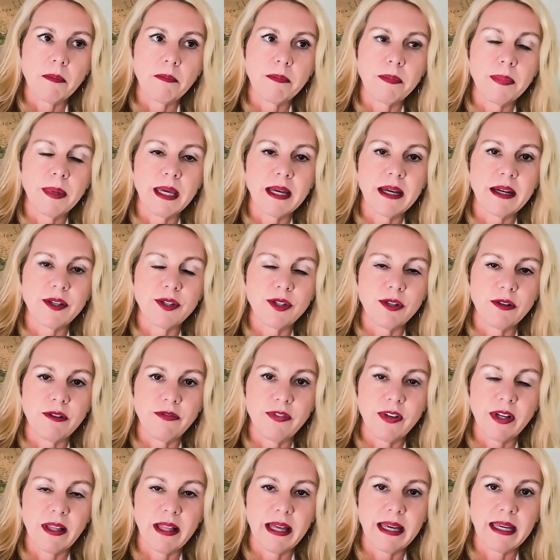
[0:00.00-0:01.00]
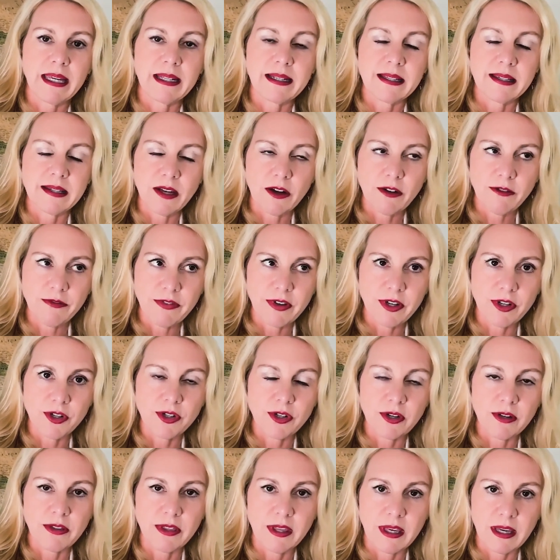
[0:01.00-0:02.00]
because you feel like it's selfish
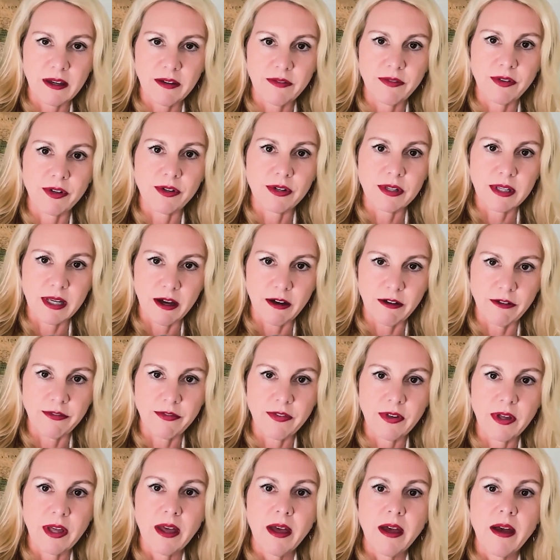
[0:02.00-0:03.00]
to think of yourself.